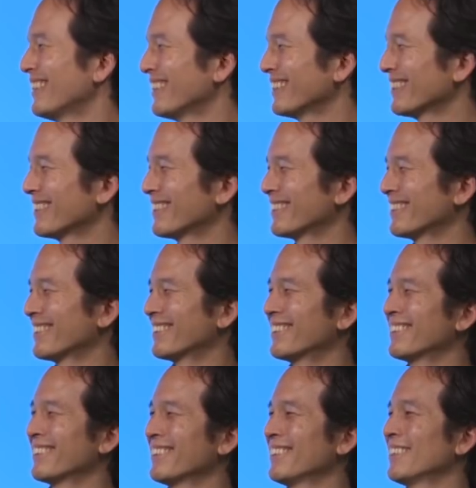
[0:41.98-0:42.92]

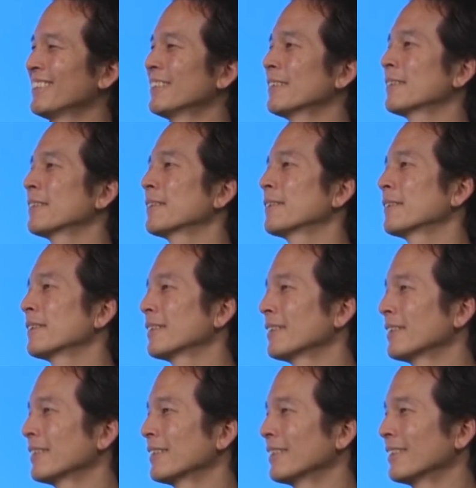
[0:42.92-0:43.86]

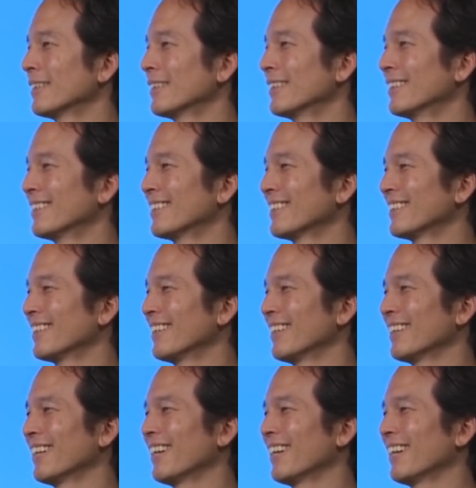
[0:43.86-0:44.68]
(not speaking)